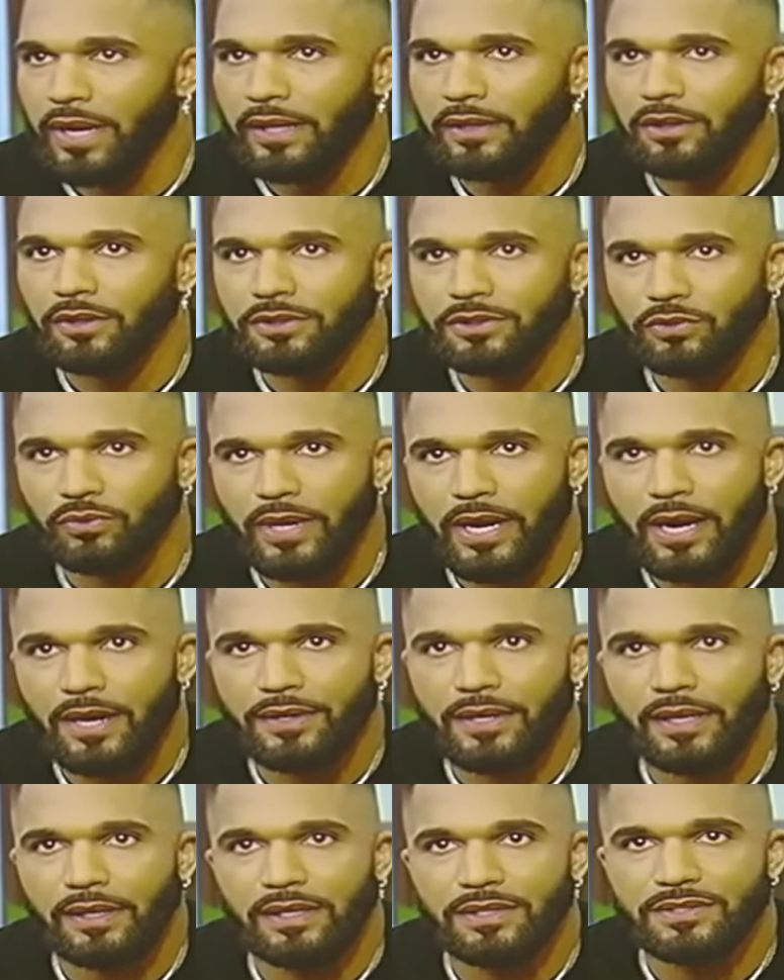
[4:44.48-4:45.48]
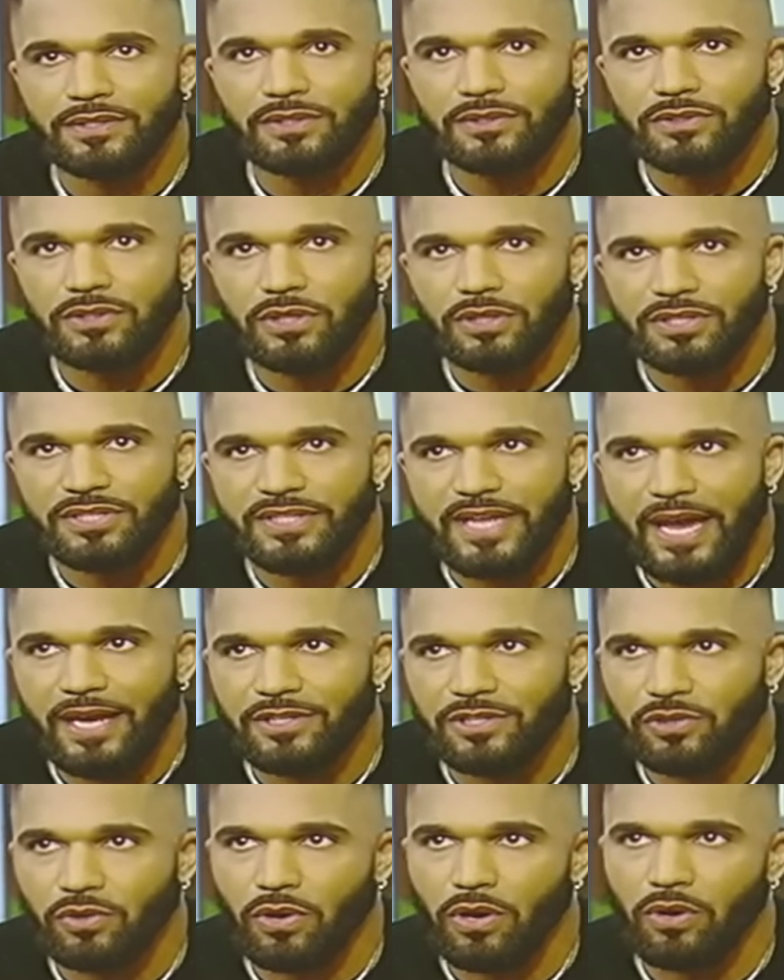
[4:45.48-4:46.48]
about your children. Leo
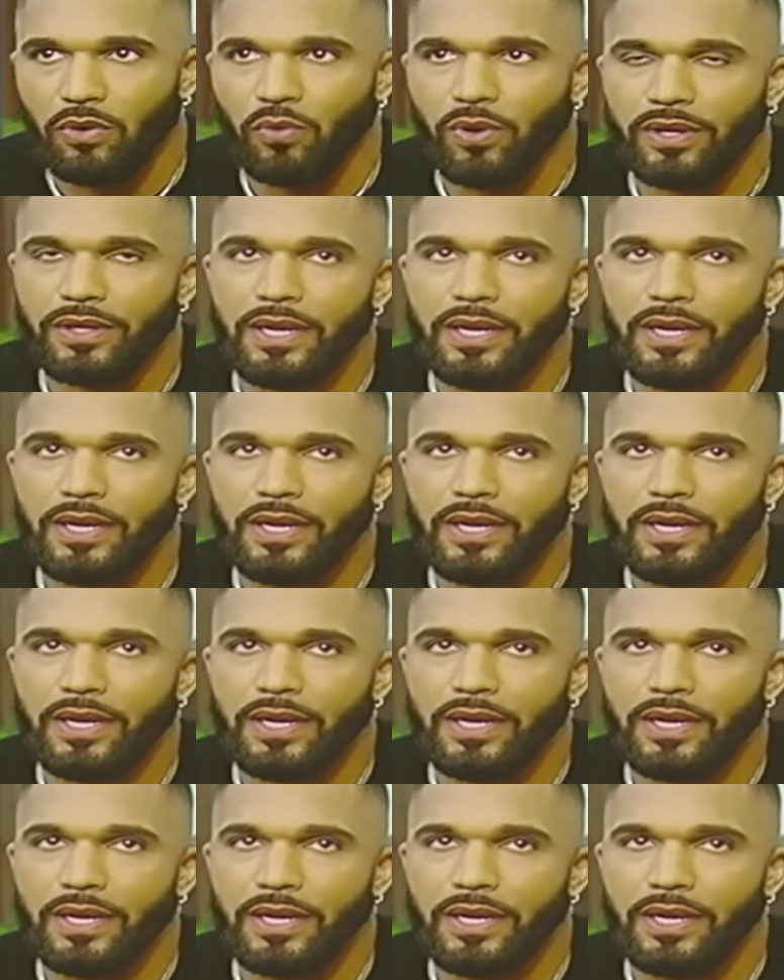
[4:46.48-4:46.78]
is now what,